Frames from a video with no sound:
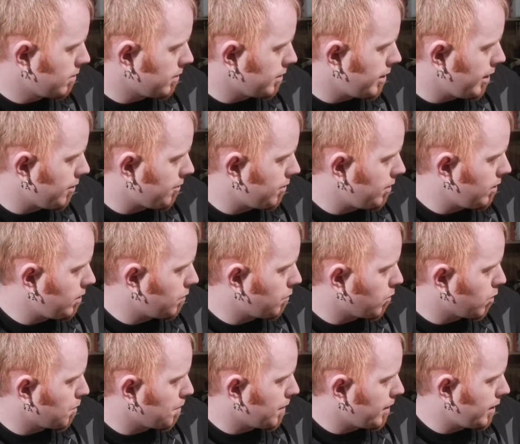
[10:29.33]
guessing
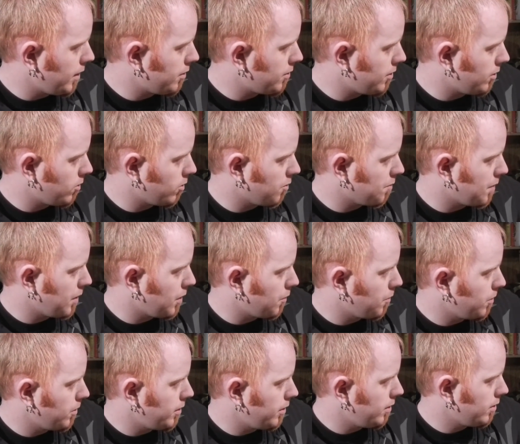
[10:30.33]
where my center of my
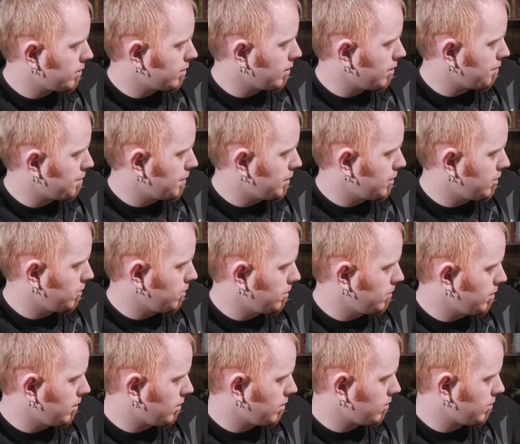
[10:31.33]
wood is. I've been
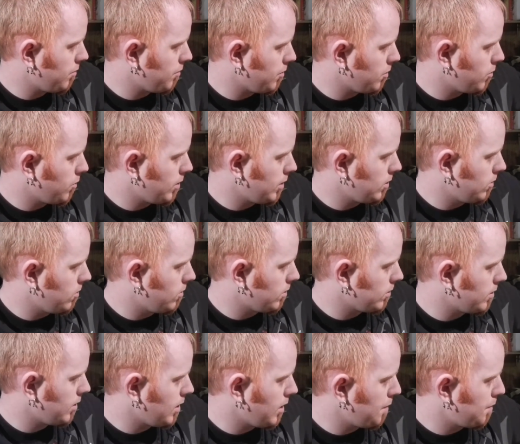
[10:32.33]
doing this for quite a long
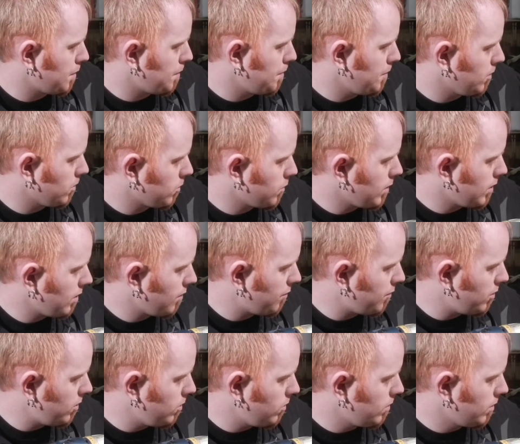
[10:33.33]
time, built quite a
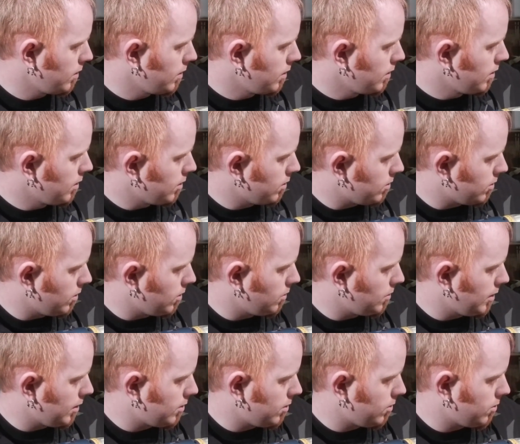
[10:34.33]
few, so
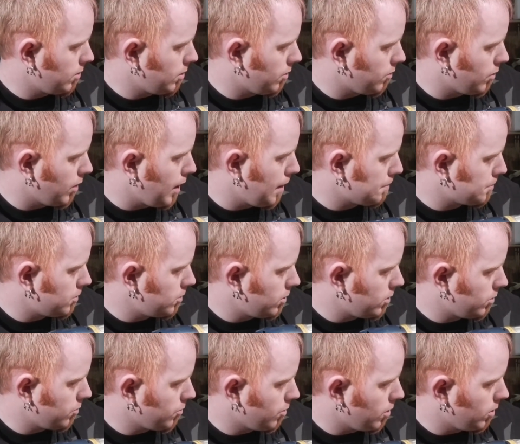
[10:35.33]
that's just another option. You
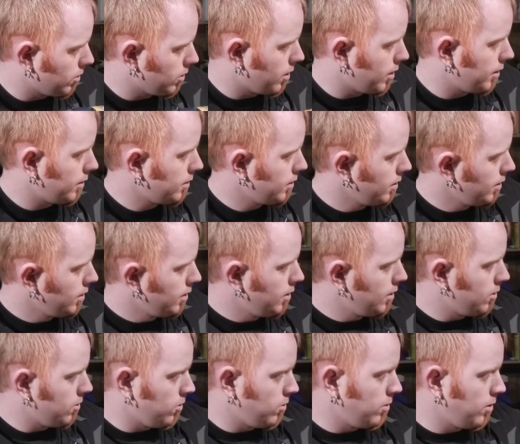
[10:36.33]
can draw a line.
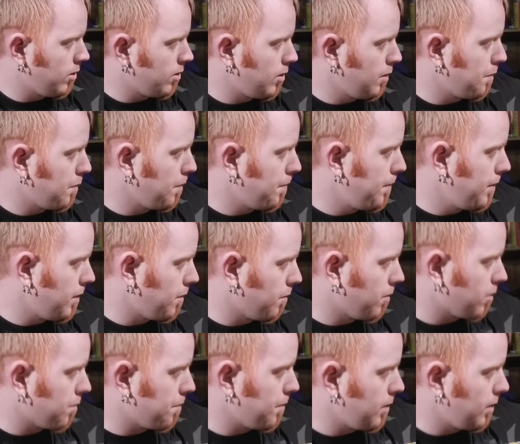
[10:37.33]
So this simple bit
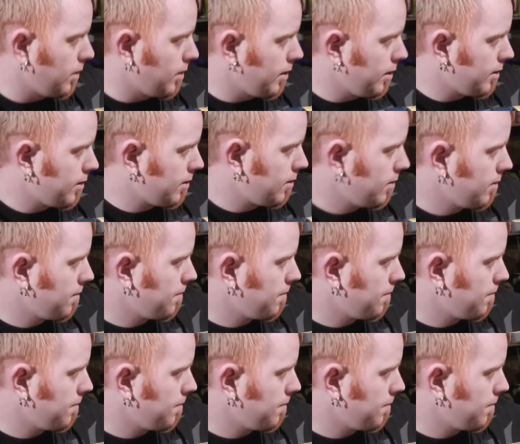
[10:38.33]
works pretty nice.